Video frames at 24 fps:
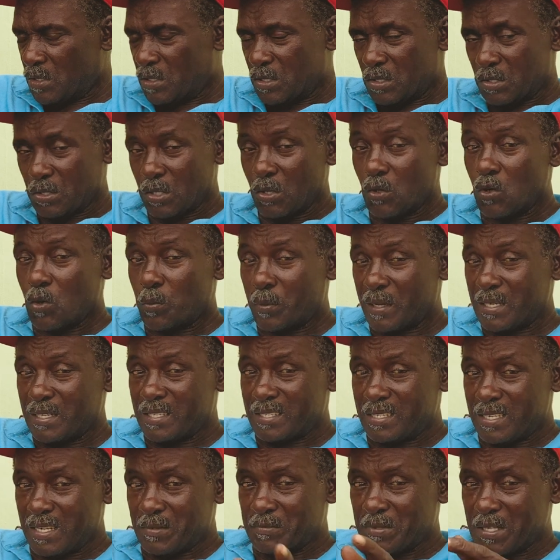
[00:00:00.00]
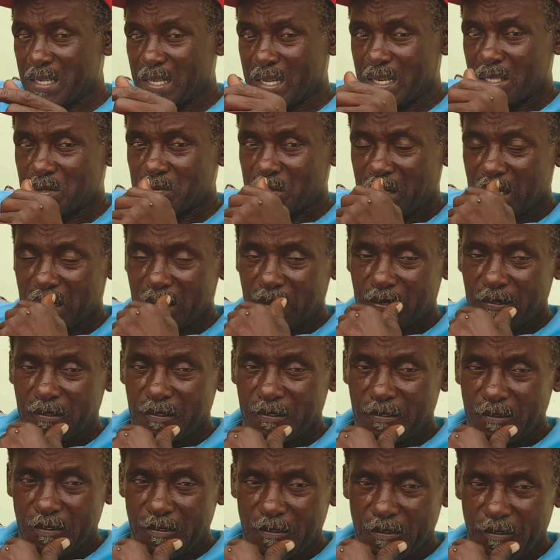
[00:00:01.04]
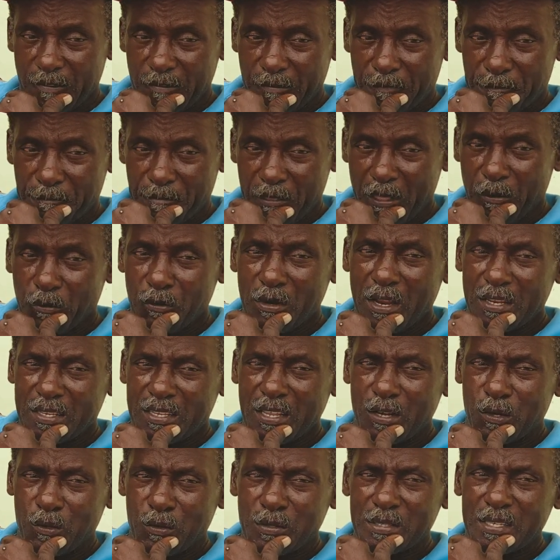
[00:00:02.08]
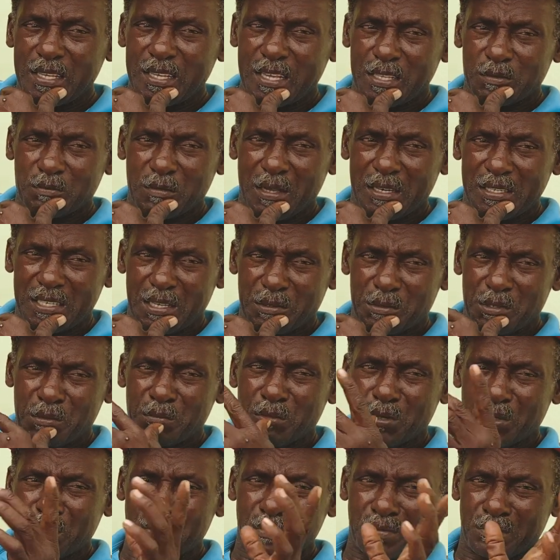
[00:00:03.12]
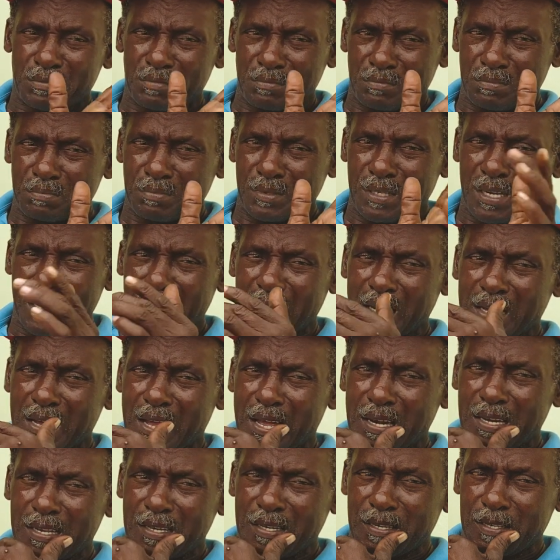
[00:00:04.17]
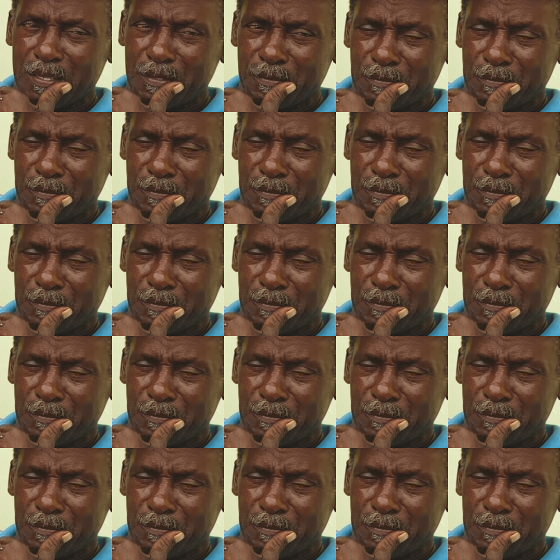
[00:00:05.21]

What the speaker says: So you go for the same science man. I could have tell you science man name, but me not call him name.